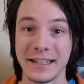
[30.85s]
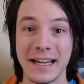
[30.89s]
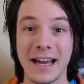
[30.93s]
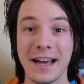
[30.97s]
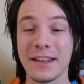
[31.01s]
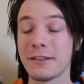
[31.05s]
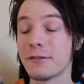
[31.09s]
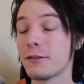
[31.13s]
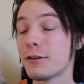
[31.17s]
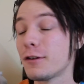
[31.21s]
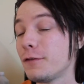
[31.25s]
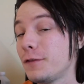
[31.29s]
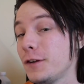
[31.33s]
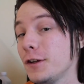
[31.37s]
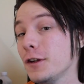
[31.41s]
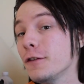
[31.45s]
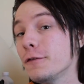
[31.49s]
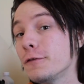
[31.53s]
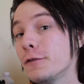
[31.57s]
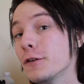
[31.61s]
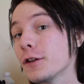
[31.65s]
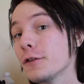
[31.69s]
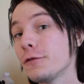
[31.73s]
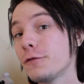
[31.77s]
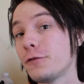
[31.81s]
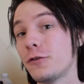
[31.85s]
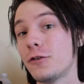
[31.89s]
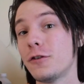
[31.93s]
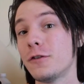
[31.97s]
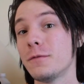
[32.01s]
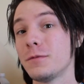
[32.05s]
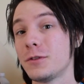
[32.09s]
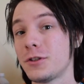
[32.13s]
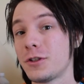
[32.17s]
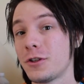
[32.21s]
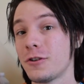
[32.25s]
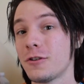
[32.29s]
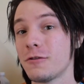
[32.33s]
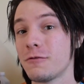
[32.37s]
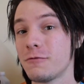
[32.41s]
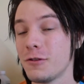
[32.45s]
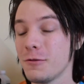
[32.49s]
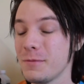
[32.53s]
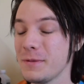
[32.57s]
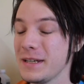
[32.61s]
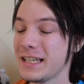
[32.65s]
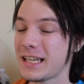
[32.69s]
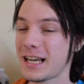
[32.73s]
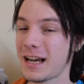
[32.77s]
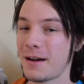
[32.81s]
Now, the review for the Form 2
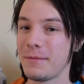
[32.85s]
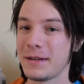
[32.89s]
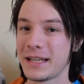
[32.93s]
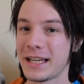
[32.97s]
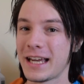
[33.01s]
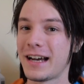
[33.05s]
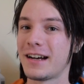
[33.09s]
will be coming